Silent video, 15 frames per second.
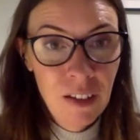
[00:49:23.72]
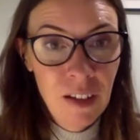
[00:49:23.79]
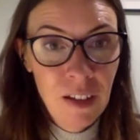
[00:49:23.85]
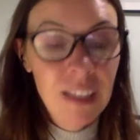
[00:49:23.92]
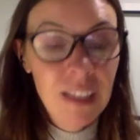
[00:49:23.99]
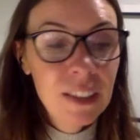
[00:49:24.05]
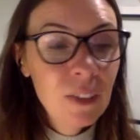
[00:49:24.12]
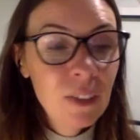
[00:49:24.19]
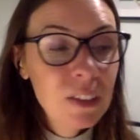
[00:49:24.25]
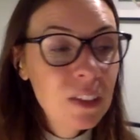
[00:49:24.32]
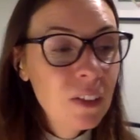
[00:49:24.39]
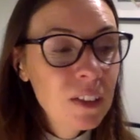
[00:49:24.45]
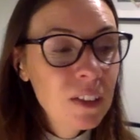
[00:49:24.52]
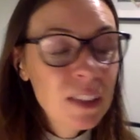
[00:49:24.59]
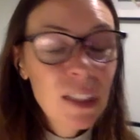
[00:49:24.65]
And so as
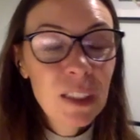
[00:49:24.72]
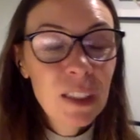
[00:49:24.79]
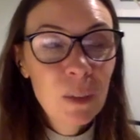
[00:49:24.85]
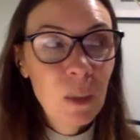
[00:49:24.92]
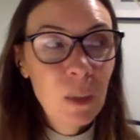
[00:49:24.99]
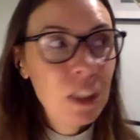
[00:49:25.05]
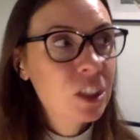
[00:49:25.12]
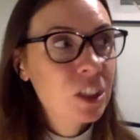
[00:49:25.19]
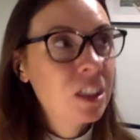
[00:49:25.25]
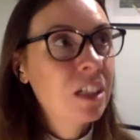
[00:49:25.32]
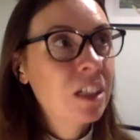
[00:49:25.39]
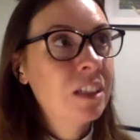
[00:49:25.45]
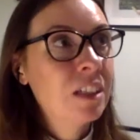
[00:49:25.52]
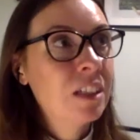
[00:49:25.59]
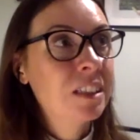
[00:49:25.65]
soon as I switched
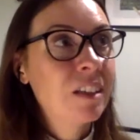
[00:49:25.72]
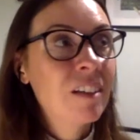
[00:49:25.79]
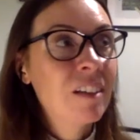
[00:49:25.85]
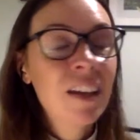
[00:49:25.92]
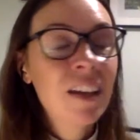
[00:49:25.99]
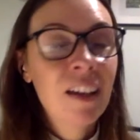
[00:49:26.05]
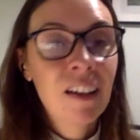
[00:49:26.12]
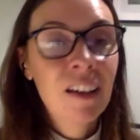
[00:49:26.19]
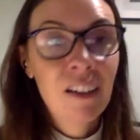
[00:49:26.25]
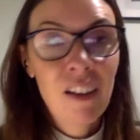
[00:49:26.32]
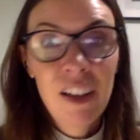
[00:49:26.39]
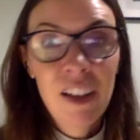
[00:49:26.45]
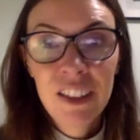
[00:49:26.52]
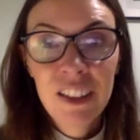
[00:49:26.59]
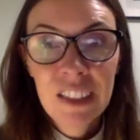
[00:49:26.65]
to cycling,
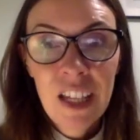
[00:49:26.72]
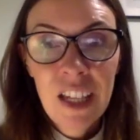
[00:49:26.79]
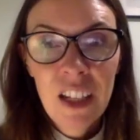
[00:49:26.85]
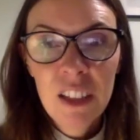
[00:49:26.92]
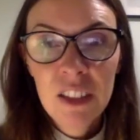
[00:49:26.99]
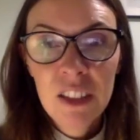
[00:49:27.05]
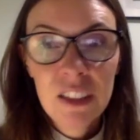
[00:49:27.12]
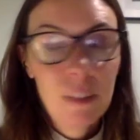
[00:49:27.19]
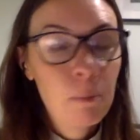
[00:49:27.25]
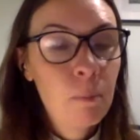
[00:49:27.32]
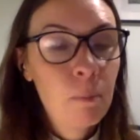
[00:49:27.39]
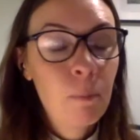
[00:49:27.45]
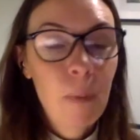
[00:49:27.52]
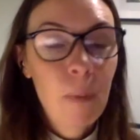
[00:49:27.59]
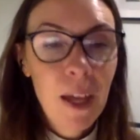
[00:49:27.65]
I just had a, just a
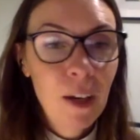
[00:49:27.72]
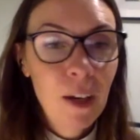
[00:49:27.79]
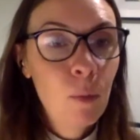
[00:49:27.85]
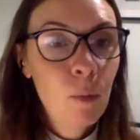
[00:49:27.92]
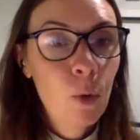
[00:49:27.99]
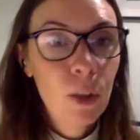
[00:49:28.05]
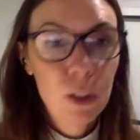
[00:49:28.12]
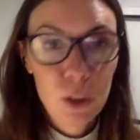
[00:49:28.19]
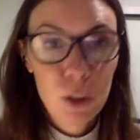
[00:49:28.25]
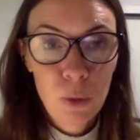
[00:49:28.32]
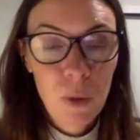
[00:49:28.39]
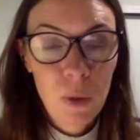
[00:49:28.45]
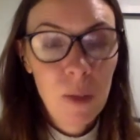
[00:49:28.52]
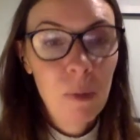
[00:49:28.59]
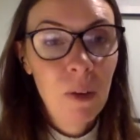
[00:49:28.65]
better, more
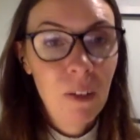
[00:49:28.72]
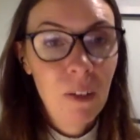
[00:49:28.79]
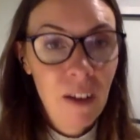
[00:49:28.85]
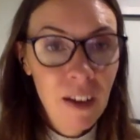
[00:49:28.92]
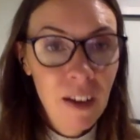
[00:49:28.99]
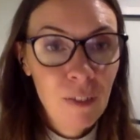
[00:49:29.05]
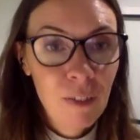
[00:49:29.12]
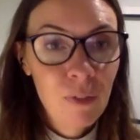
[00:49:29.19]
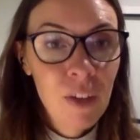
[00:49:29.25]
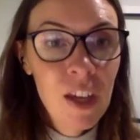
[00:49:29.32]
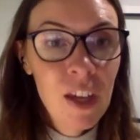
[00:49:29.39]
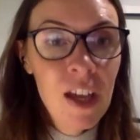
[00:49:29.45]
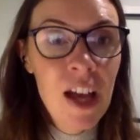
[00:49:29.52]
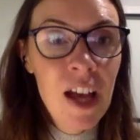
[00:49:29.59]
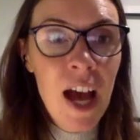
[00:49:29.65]
enjoyable life.
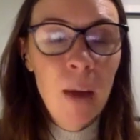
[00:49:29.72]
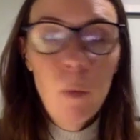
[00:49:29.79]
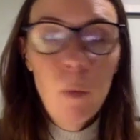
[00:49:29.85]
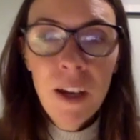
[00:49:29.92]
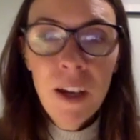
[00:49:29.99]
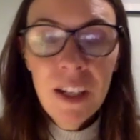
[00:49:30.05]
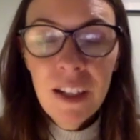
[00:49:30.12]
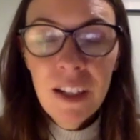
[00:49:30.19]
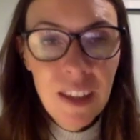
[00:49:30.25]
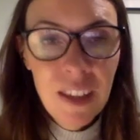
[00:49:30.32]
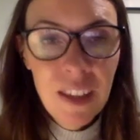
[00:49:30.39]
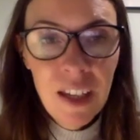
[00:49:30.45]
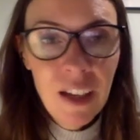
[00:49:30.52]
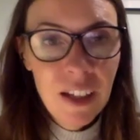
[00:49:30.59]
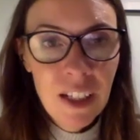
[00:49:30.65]
And why did I
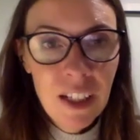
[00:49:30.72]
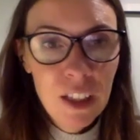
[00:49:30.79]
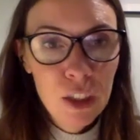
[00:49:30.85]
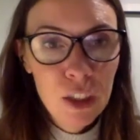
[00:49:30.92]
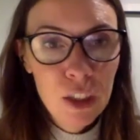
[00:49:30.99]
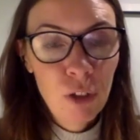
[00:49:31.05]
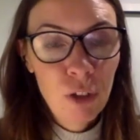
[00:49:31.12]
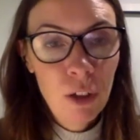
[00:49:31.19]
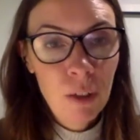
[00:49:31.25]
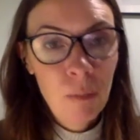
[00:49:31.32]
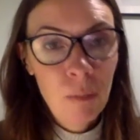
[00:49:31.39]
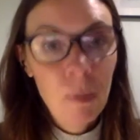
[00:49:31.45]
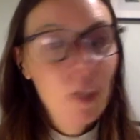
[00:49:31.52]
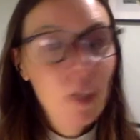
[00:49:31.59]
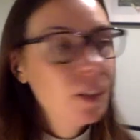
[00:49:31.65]
think I needed to run?
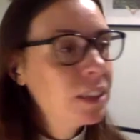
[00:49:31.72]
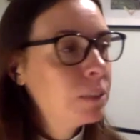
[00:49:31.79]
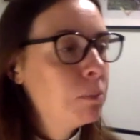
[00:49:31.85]
Because